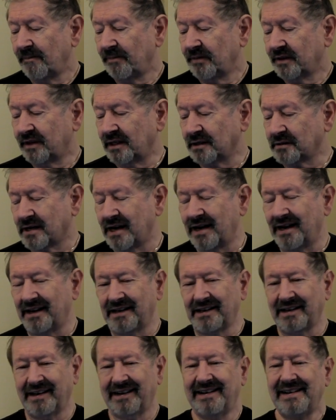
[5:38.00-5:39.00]
There's
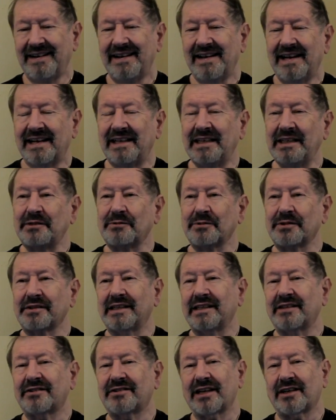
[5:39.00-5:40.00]
an
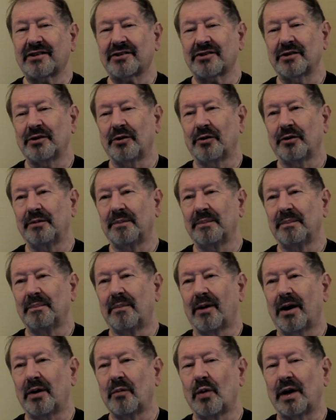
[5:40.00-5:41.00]
interesting section on
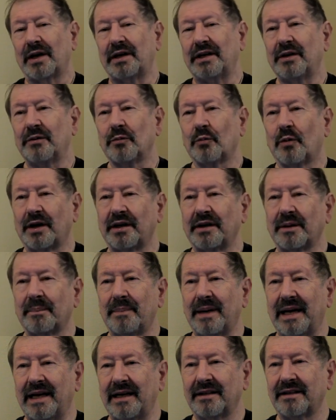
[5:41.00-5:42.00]
my one-hit wonder
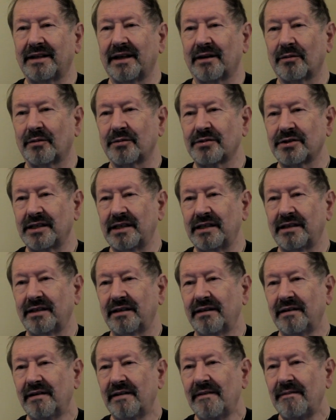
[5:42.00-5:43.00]
band that was
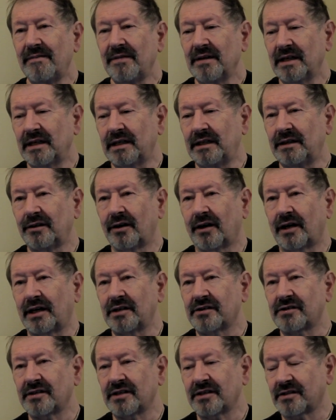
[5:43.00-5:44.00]
in
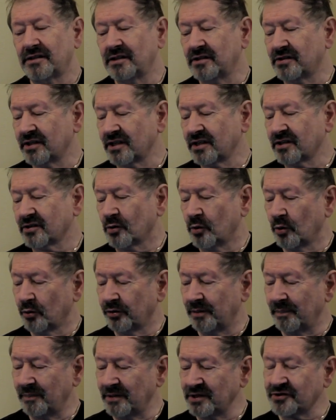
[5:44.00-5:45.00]
1966 called
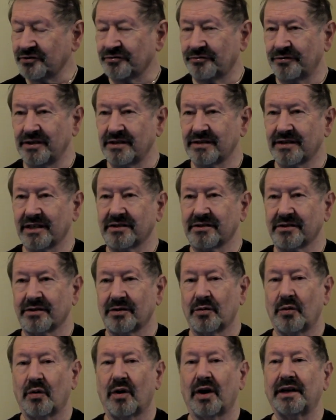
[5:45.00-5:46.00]
The Mysteries. That's
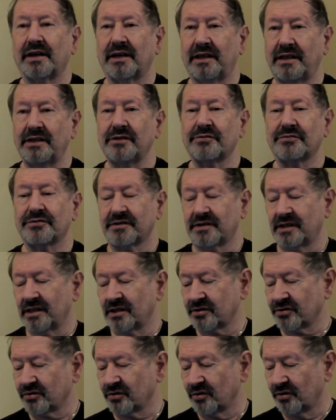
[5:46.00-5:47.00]
quite an interesting
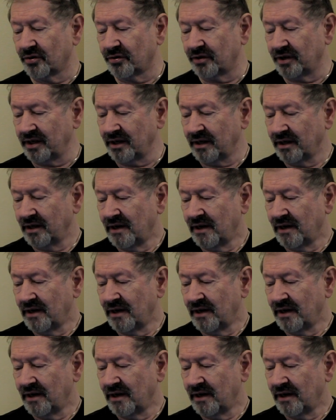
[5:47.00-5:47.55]
story.